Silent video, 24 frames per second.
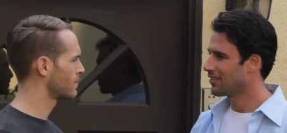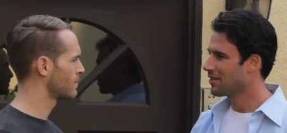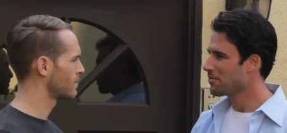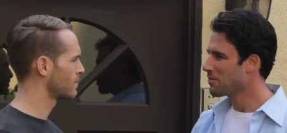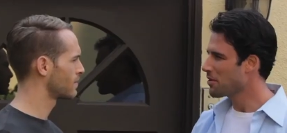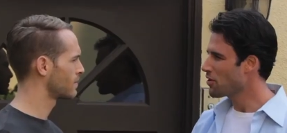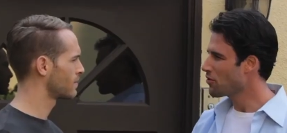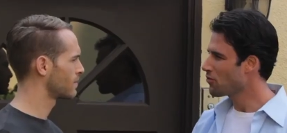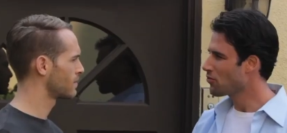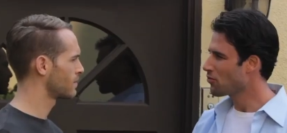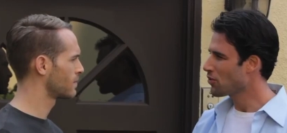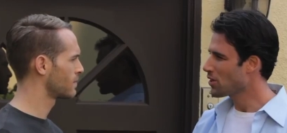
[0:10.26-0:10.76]
Speaker 1: I
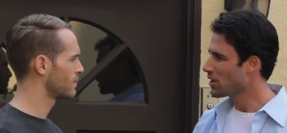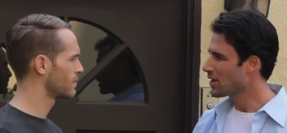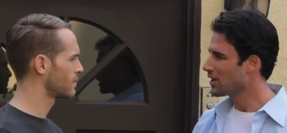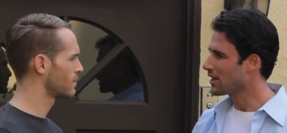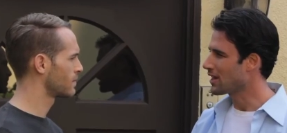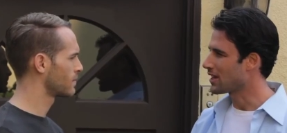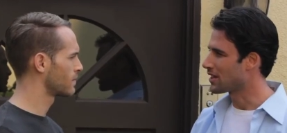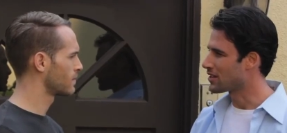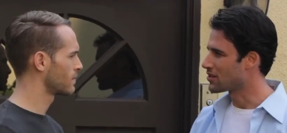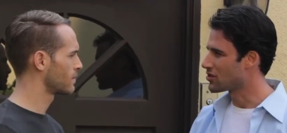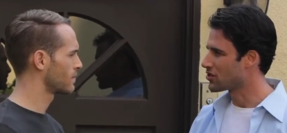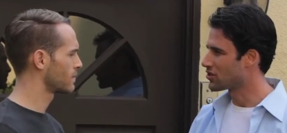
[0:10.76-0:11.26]
mean,
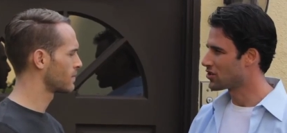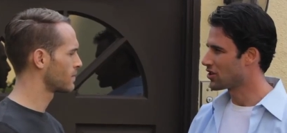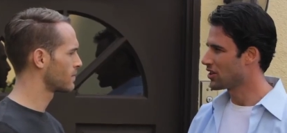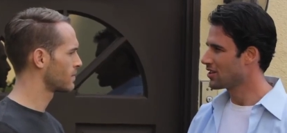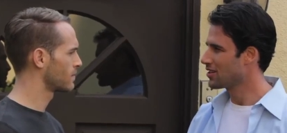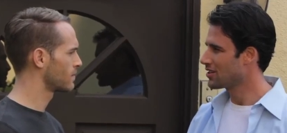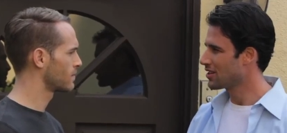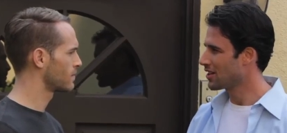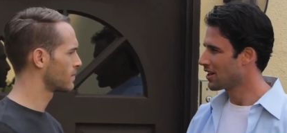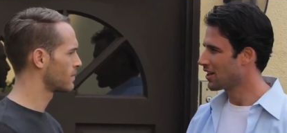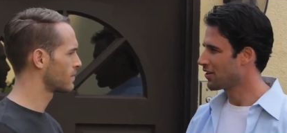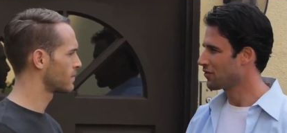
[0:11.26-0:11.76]
really,
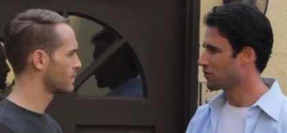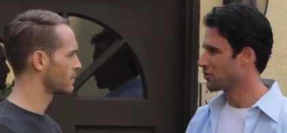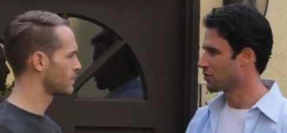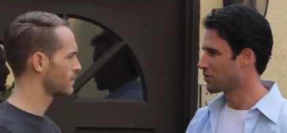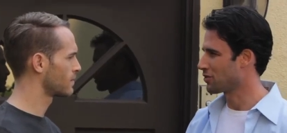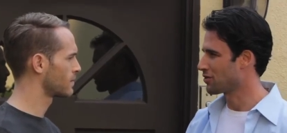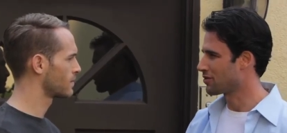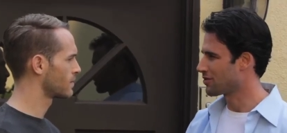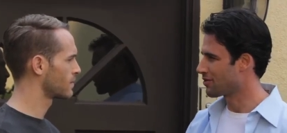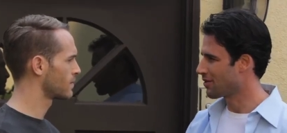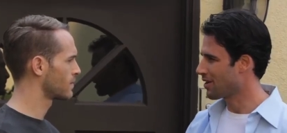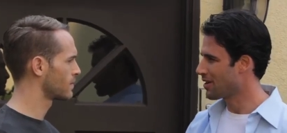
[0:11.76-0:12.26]
chasing after a
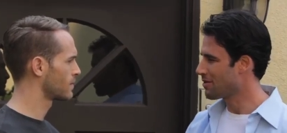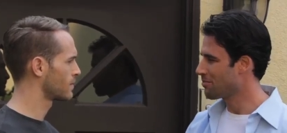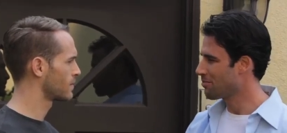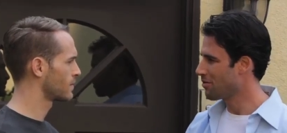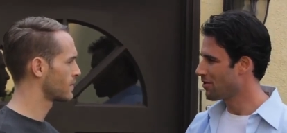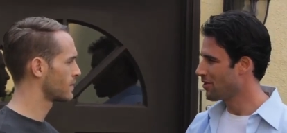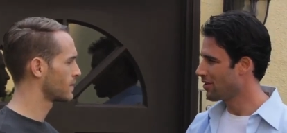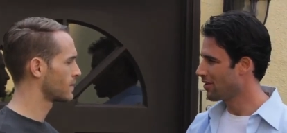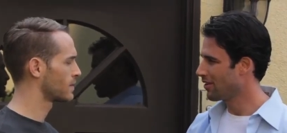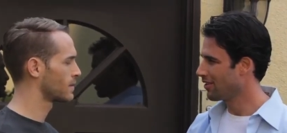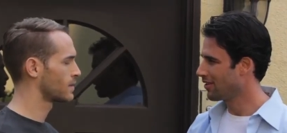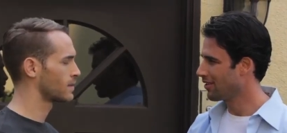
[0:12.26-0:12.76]
straight
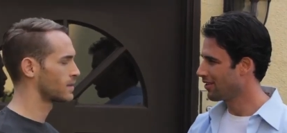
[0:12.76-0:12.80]
boy?